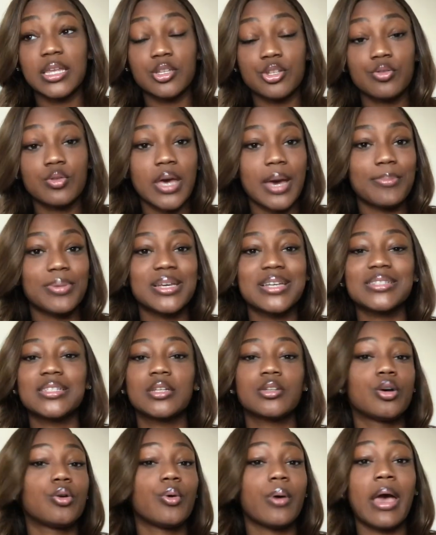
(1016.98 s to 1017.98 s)
do that because
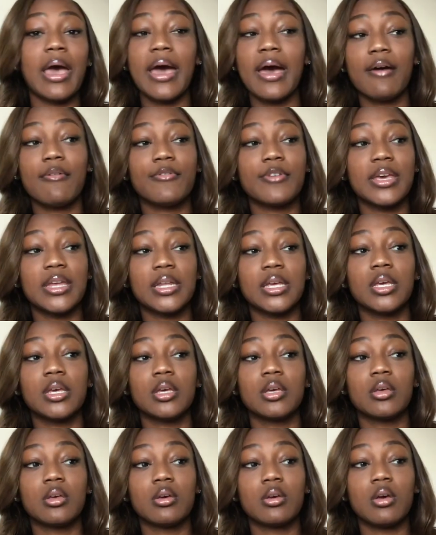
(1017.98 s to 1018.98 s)
I don't have
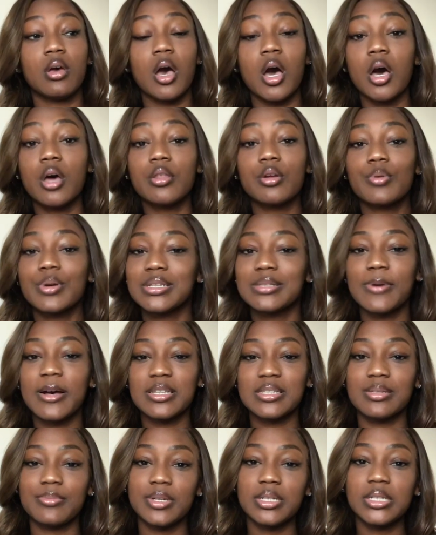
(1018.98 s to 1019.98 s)
any other
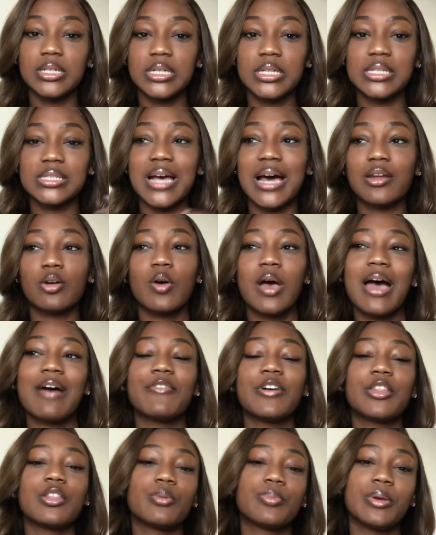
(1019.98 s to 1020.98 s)
responsibilities. I don't
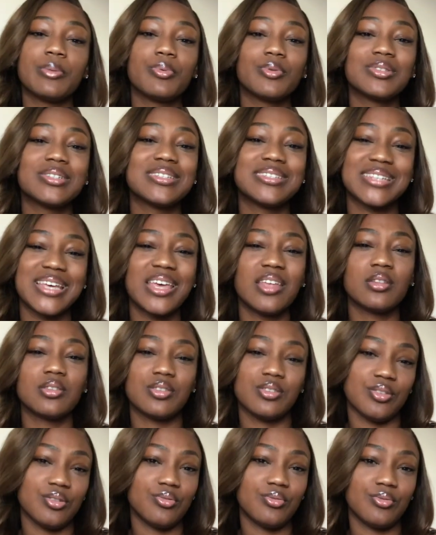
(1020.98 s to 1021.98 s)
have other people to
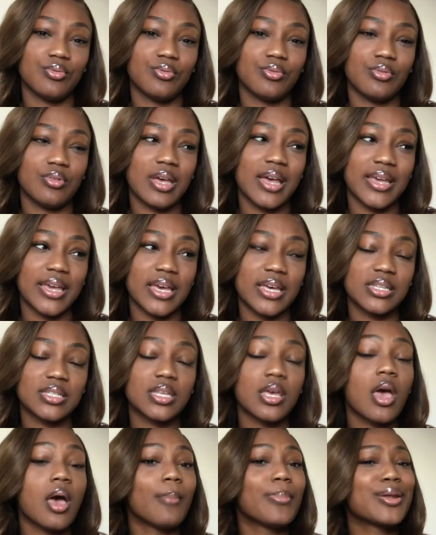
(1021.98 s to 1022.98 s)
tend to, I
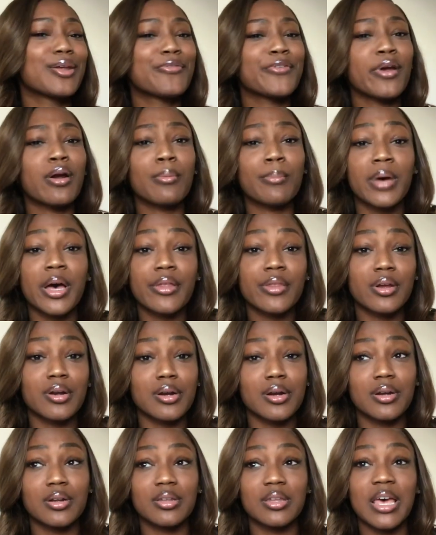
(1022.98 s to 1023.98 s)
guess. But if you're a
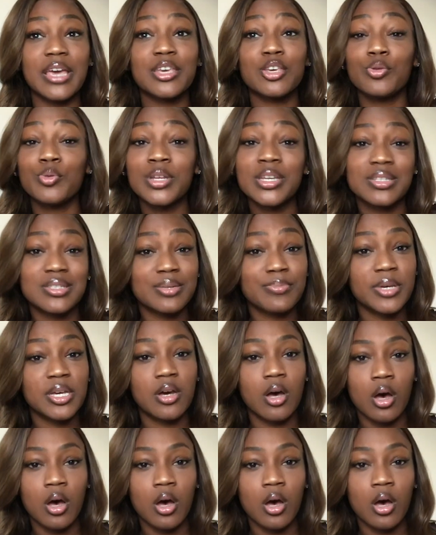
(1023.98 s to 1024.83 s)
mother, like, you need to be